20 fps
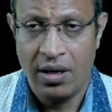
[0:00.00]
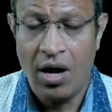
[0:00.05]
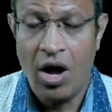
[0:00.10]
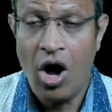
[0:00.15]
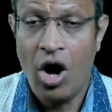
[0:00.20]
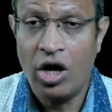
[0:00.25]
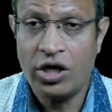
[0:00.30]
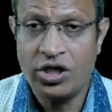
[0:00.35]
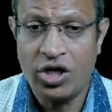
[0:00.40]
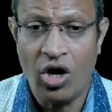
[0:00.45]

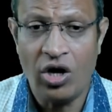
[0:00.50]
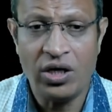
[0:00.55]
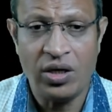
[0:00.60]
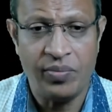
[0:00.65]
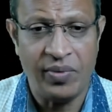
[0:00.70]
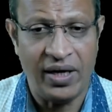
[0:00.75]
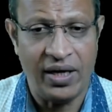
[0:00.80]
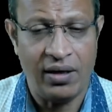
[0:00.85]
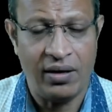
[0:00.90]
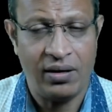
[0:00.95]

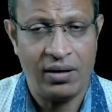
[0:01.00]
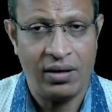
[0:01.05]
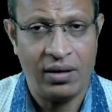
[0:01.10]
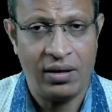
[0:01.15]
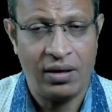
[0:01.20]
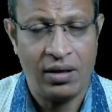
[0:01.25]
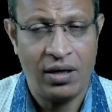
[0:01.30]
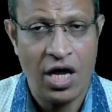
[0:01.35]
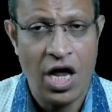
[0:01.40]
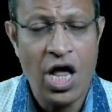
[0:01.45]
Autonomy.
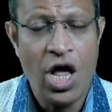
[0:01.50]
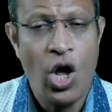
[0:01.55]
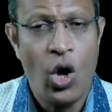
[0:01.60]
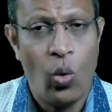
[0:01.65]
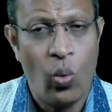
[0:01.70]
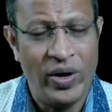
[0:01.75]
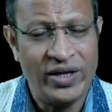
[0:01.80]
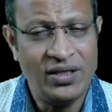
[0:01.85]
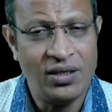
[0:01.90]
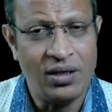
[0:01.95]

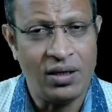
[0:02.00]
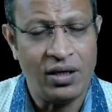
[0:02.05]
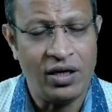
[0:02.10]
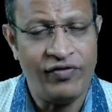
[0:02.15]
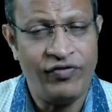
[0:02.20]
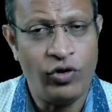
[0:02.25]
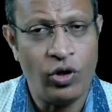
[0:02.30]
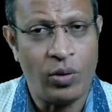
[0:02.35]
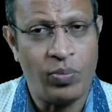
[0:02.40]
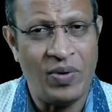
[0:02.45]
Whether if
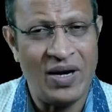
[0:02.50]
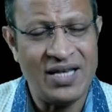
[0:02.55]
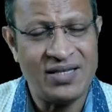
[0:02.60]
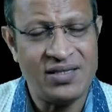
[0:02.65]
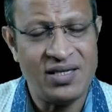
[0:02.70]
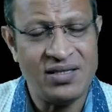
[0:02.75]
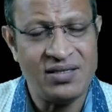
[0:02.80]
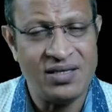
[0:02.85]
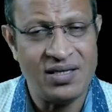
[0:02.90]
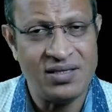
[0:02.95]
you are
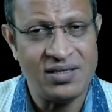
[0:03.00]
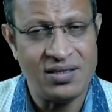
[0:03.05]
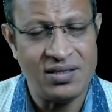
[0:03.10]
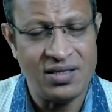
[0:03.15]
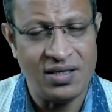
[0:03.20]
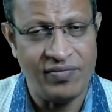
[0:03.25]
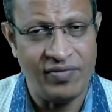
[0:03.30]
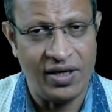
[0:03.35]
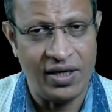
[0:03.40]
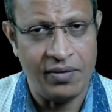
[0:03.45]
placing
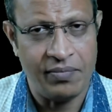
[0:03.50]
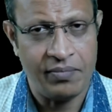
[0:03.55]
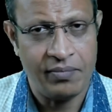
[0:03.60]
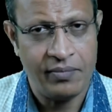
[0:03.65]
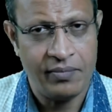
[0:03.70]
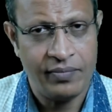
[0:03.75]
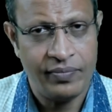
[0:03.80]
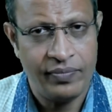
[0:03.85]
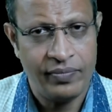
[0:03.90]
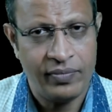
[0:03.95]
CCTV,
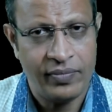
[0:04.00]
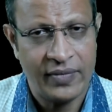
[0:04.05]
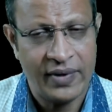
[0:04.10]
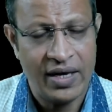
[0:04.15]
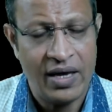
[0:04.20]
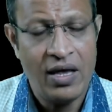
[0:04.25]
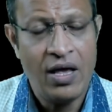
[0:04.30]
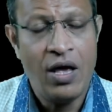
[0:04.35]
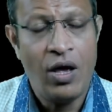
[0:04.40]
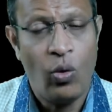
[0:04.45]

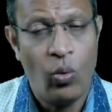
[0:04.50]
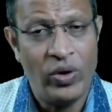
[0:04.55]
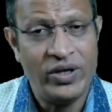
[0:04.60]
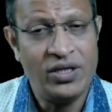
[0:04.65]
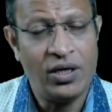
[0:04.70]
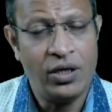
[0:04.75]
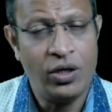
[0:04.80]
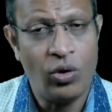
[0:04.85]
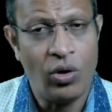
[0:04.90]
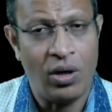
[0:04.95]
whether
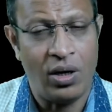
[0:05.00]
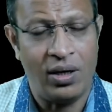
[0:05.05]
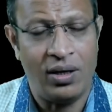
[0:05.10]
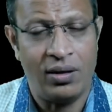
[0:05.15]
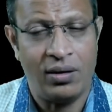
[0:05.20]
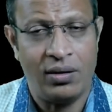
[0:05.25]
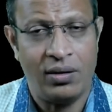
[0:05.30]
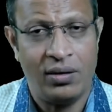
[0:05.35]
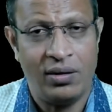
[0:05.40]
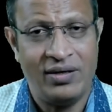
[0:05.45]
you are
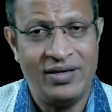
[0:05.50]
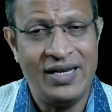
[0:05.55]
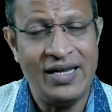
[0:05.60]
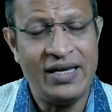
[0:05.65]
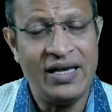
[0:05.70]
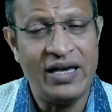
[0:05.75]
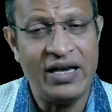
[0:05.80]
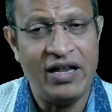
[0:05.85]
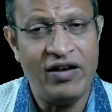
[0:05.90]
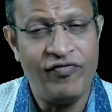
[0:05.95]

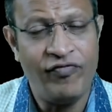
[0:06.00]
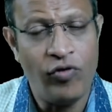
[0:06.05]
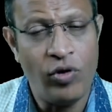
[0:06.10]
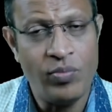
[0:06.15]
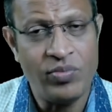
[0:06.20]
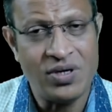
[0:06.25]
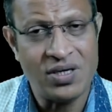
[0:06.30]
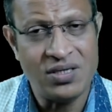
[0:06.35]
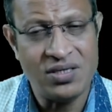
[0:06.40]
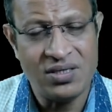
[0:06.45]
taking informed
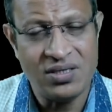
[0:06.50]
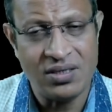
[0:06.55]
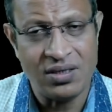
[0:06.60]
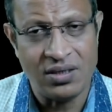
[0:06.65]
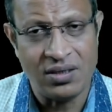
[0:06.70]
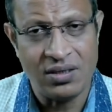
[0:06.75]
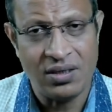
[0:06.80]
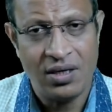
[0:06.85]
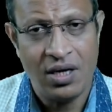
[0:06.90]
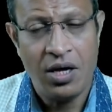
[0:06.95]

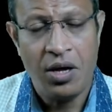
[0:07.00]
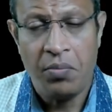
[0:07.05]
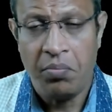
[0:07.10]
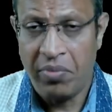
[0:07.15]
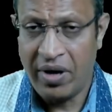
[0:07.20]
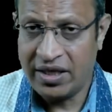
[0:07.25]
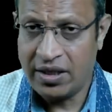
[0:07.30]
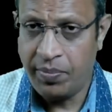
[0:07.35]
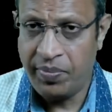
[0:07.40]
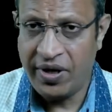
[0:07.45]
consent
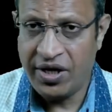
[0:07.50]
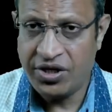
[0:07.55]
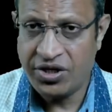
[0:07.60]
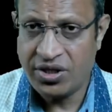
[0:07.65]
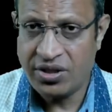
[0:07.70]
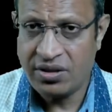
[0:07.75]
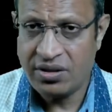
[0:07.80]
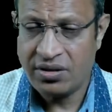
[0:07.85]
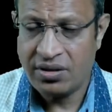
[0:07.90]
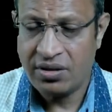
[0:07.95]
by the
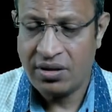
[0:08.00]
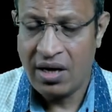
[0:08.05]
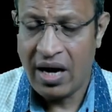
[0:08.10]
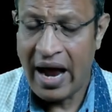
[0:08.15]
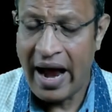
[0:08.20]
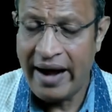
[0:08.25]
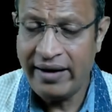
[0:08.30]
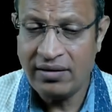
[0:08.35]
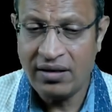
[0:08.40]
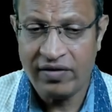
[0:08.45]
patient
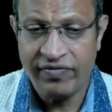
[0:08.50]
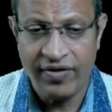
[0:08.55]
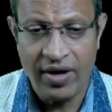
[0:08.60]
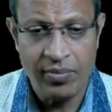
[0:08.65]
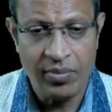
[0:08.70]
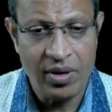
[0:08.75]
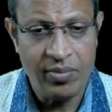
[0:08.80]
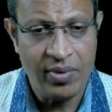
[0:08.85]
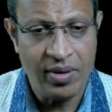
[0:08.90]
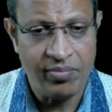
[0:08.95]
and their
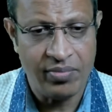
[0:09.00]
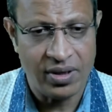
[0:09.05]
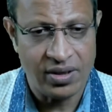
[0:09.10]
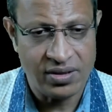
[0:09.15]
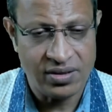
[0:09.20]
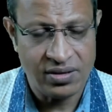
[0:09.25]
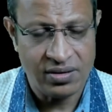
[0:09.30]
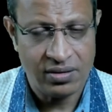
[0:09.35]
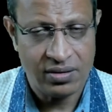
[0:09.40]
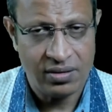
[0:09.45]
family
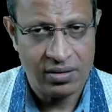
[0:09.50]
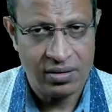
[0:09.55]
members.